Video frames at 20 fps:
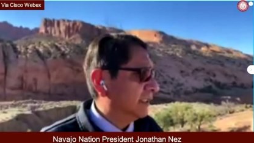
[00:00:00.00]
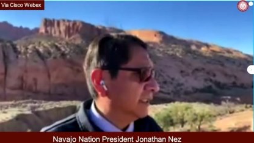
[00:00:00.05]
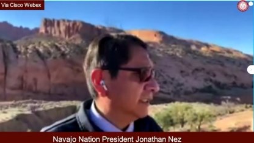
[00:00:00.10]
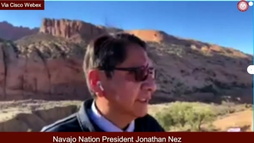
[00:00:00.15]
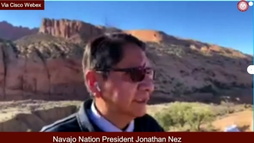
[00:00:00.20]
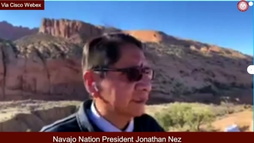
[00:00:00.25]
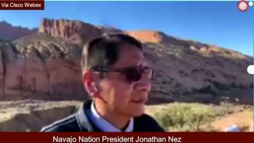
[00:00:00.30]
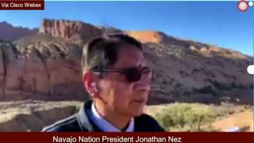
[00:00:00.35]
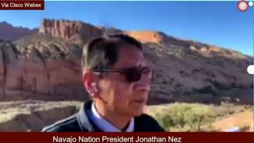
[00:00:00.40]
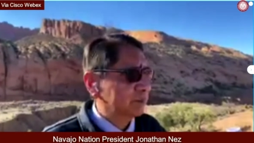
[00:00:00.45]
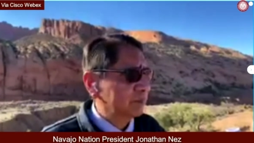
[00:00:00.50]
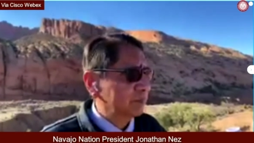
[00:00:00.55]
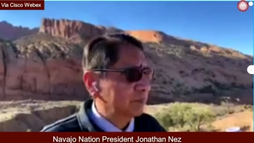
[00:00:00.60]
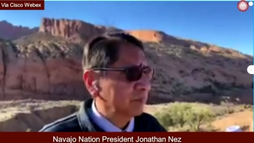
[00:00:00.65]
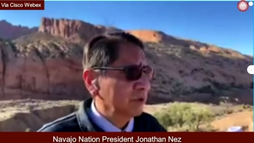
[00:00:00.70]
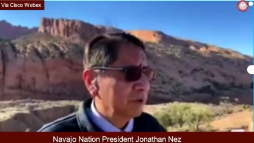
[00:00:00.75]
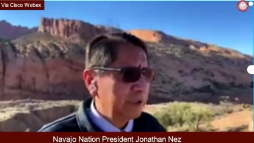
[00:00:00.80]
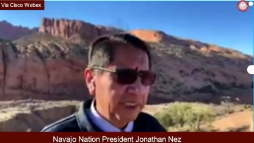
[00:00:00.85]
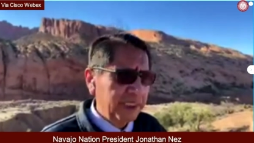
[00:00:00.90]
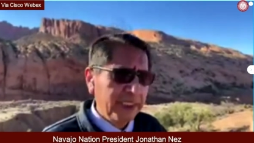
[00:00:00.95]
is
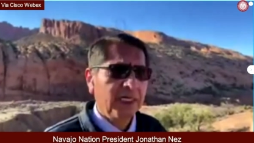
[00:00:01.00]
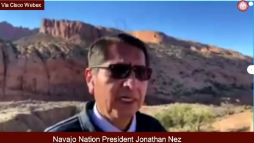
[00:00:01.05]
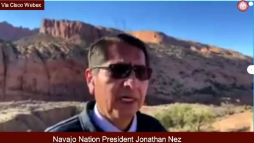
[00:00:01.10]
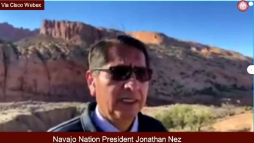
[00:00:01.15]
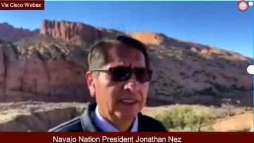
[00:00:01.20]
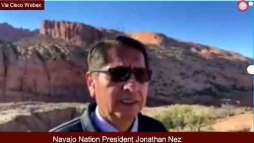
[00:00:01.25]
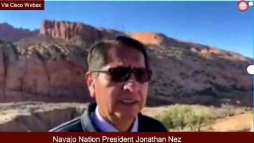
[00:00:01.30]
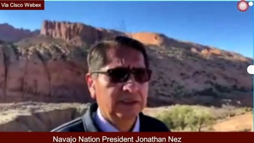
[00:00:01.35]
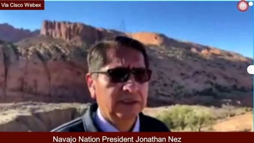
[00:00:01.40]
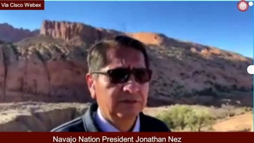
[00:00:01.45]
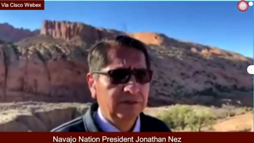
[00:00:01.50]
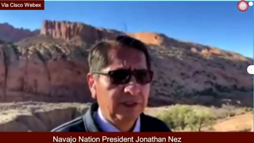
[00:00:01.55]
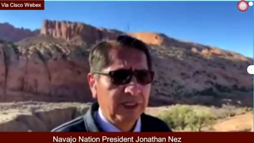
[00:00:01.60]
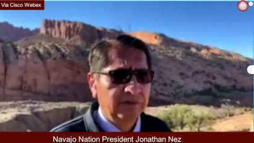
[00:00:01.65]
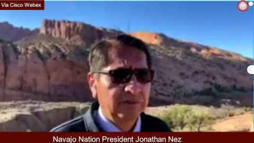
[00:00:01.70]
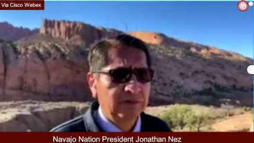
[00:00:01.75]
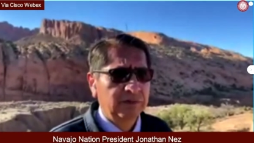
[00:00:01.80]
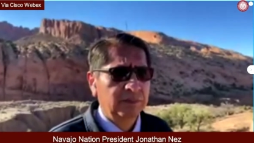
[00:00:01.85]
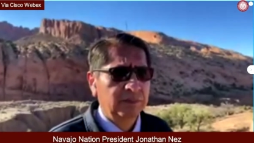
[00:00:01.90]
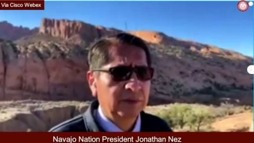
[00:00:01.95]
looking at us
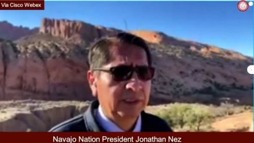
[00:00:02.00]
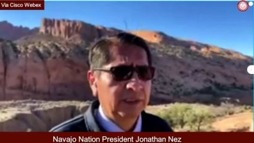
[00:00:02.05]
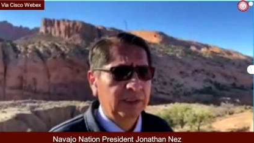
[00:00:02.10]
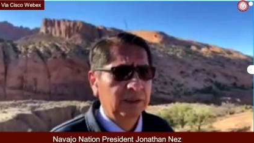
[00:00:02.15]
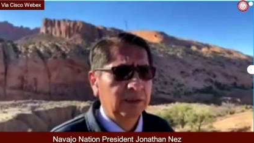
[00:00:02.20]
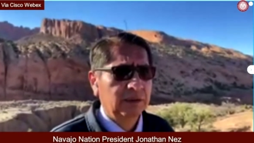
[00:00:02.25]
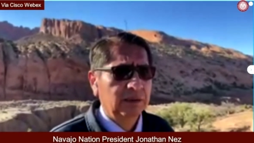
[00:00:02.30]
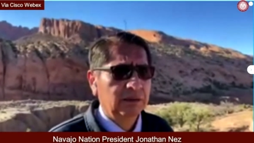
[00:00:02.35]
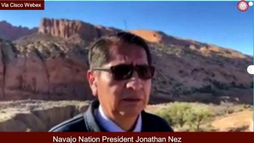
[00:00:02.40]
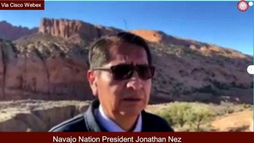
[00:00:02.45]
favorably.